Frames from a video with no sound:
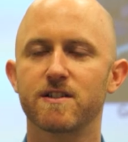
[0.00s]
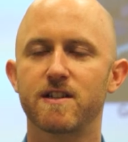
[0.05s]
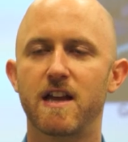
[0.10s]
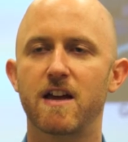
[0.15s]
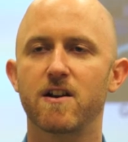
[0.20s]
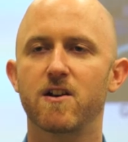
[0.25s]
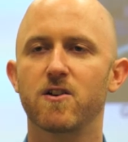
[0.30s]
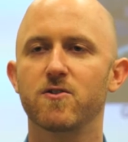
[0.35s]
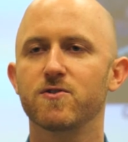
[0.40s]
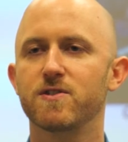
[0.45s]

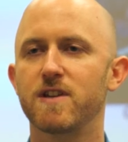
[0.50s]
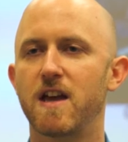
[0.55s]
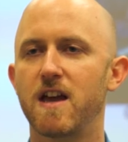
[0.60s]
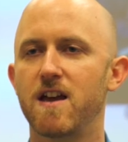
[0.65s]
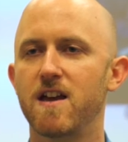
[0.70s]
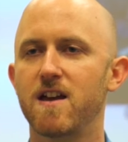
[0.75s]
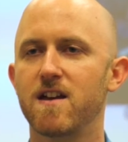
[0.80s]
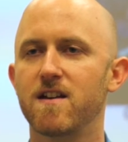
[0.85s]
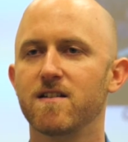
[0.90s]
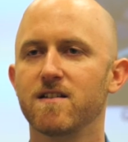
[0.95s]
San
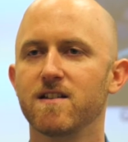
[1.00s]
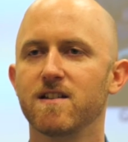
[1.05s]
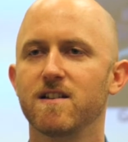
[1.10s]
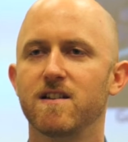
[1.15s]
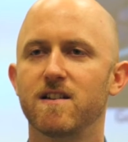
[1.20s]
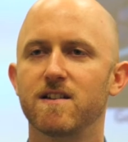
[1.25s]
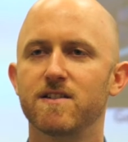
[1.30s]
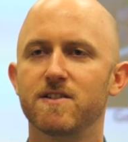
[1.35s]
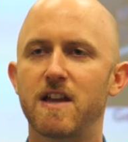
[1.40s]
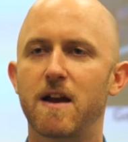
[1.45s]
Jose,
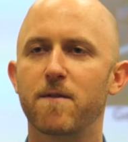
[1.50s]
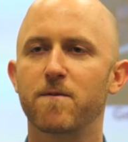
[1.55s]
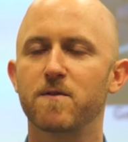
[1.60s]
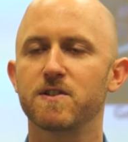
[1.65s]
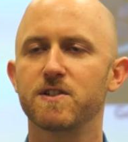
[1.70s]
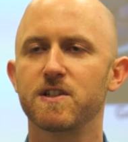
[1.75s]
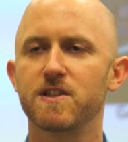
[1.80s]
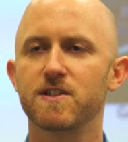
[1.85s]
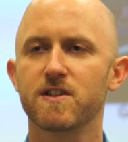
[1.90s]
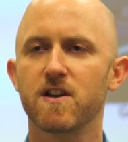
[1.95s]
and San
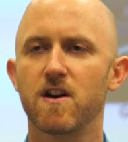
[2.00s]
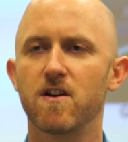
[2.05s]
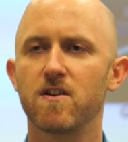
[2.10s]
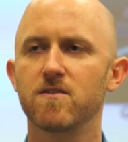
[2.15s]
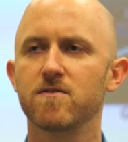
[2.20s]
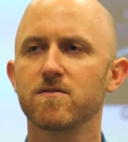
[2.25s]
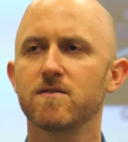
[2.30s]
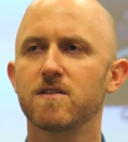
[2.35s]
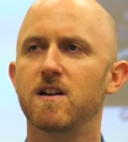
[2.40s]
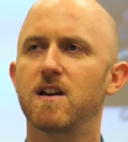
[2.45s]

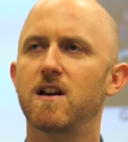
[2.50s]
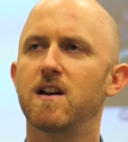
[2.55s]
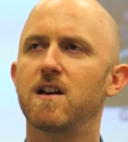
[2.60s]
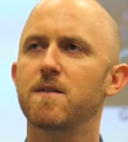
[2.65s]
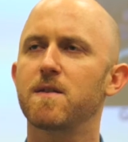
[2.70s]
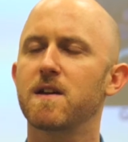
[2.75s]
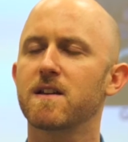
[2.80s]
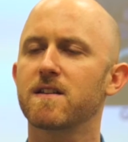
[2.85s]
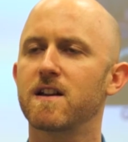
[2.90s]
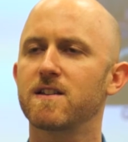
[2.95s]
Francisco.
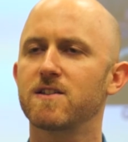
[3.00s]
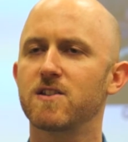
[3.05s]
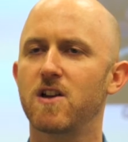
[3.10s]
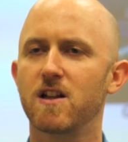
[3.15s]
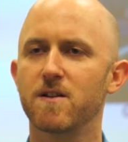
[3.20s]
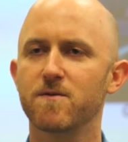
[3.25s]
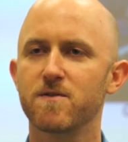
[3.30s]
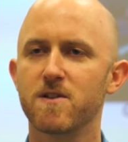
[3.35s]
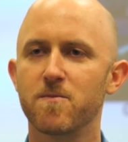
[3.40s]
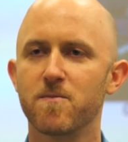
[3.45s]
I think that's
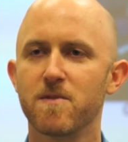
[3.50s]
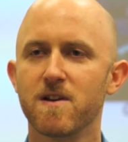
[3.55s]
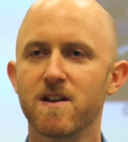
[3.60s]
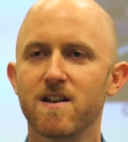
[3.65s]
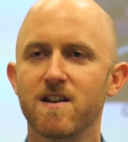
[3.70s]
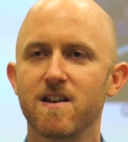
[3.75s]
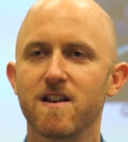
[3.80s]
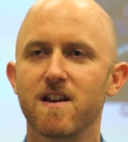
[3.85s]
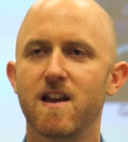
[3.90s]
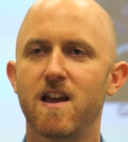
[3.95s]
all of them.
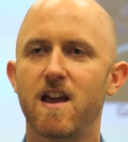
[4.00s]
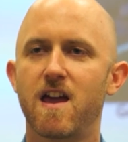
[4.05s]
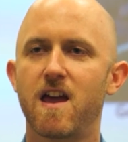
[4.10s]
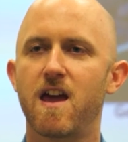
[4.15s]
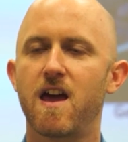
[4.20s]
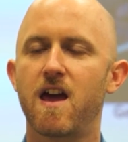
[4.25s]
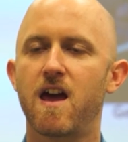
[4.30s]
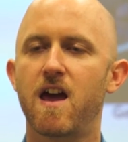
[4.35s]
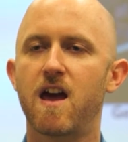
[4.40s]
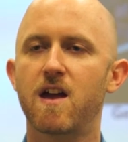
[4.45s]

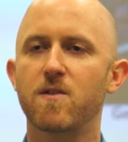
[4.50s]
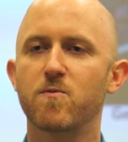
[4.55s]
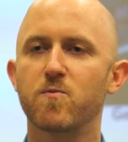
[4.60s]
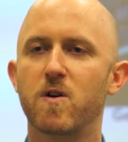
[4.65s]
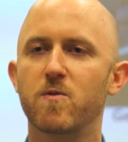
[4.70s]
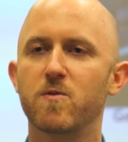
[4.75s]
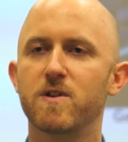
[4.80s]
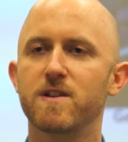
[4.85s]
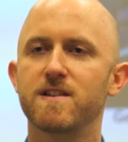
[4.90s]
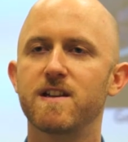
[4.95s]
And
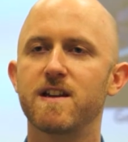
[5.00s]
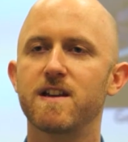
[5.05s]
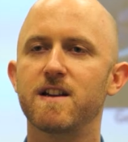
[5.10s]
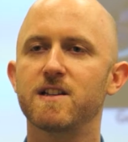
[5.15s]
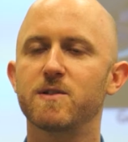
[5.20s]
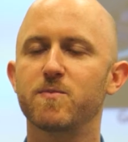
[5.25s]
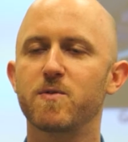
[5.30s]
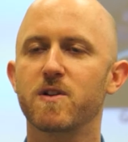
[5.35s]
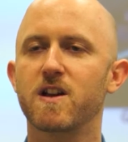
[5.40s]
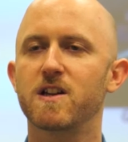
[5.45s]
what we did
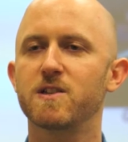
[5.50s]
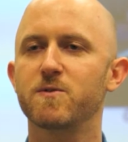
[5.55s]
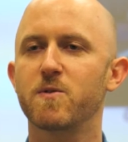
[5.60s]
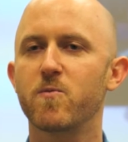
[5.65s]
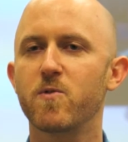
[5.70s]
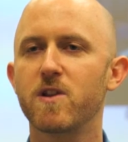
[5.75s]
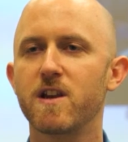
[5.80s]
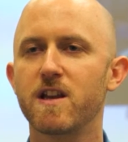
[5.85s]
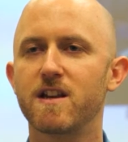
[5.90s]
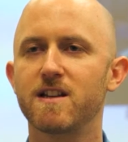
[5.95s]
is, because
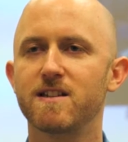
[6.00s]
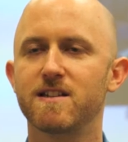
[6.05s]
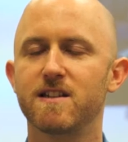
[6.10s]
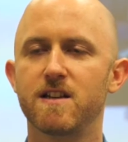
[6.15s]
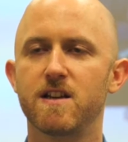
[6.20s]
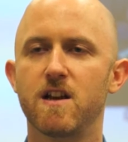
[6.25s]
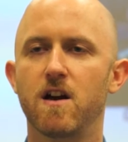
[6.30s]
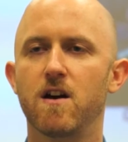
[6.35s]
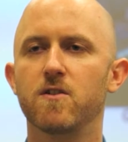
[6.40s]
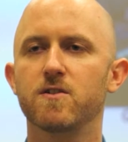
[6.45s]
we needed
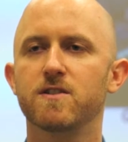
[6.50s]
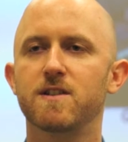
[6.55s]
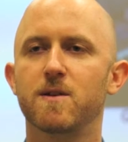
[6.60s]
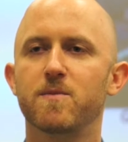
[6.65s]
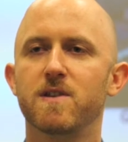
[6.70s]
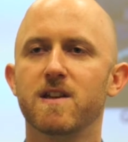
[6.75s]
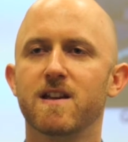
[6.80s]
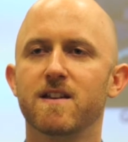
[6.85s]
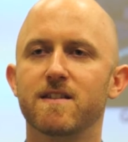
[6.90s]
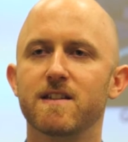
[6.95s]
to know
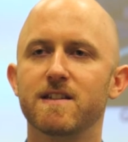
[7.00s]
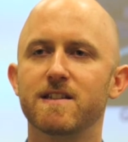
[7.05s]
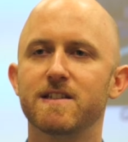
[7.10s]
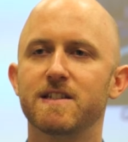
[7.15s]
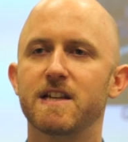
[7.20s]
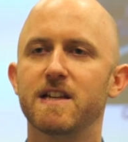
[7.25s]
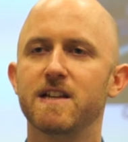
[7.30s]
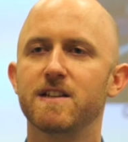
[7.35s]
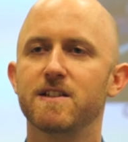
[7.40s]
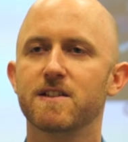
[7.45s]
something at the
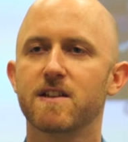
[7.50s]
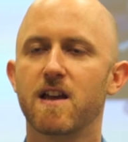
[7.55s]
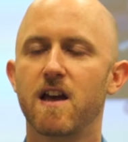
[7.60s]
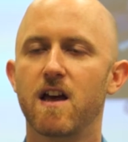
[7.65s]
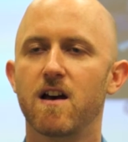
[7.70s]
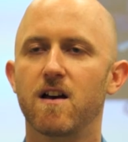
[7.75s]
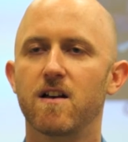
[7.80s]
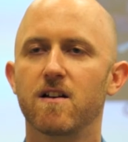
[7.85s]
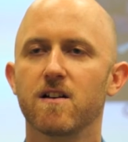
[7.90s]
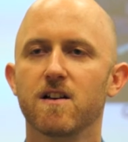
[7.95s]
city
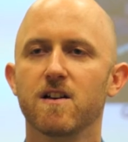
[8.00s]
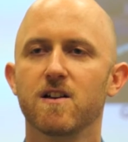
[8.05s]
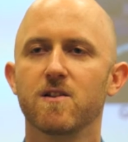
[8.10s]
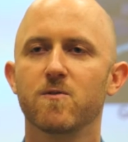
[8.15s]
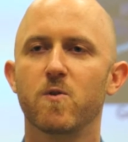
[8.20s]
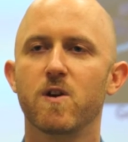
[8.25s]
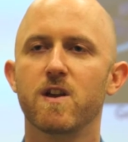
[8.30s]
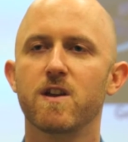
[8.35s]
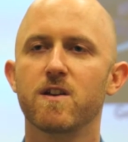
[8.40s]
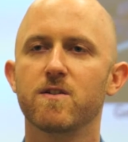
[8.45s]
scale,
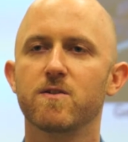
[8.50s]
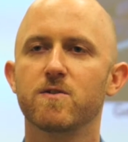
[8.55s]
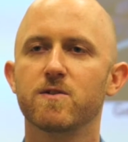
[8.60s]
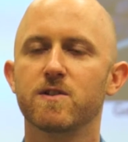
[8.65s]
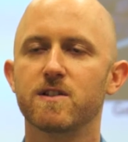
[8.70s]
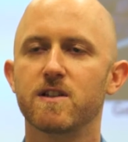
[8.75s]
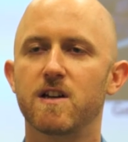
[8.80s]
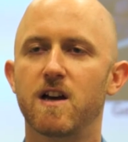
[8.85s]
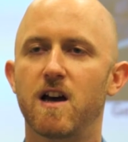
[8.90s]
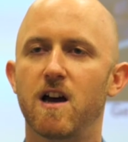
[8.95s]
we
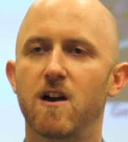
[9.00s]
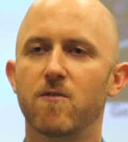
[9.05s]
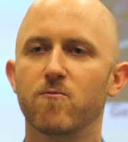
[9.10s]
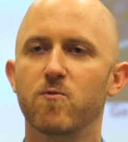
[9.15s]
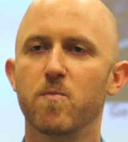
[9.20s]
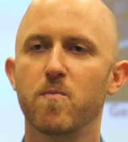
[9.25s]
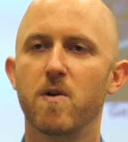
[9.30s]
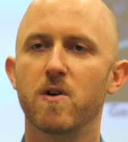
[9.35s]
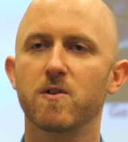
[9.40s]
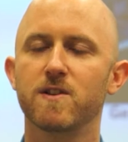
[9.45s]
used
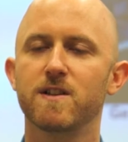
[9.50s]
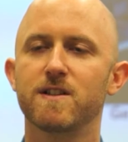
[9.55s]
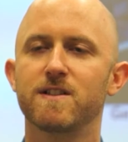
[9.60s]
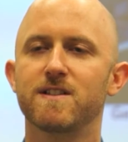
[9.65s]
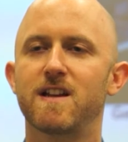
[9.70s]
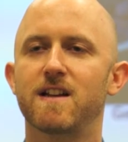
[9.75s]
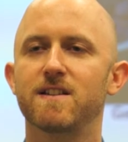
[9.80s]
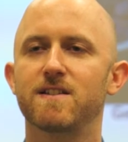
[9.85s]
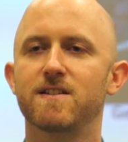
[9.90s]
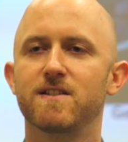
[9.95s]
remotely
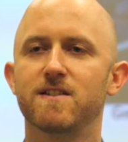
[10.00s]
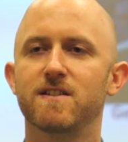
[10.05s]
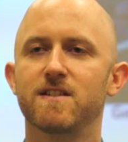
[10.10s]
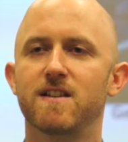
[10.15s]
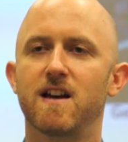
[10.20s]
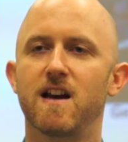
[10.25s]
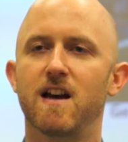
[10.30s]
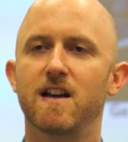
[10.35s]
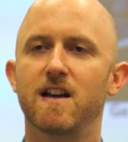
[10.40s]
sensed